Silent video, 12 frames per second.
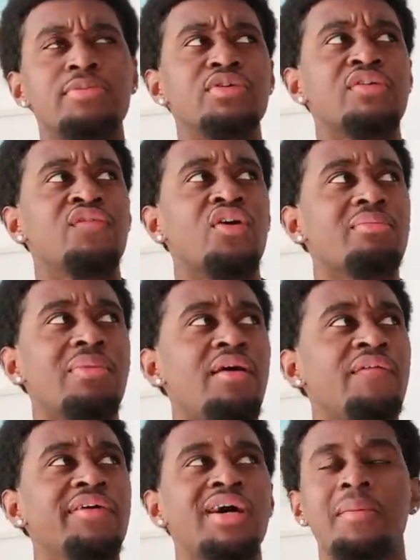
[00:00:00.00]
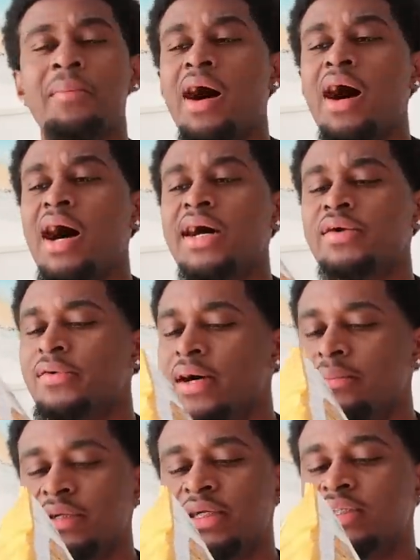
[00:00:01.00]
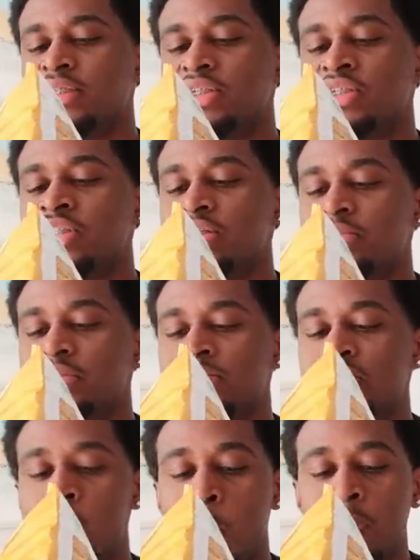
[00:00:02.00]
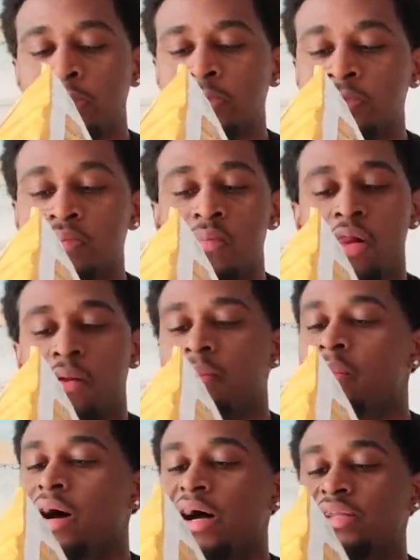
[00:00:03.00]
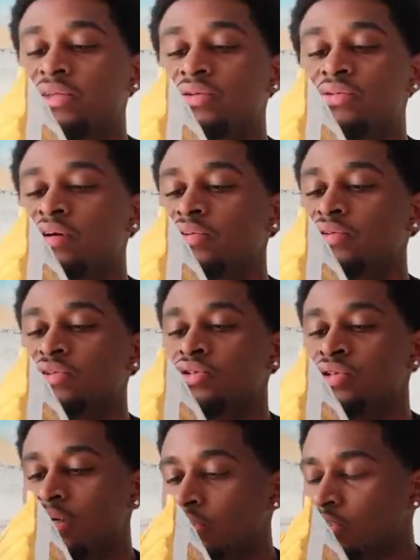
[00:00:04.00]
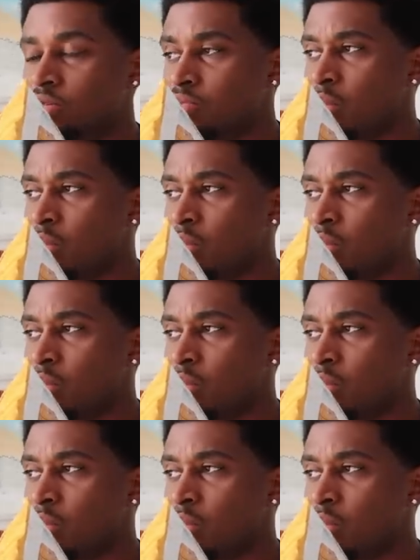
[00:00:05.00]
Your vlog might think I'm high the way I'm eating these chips. But I do not do drugs.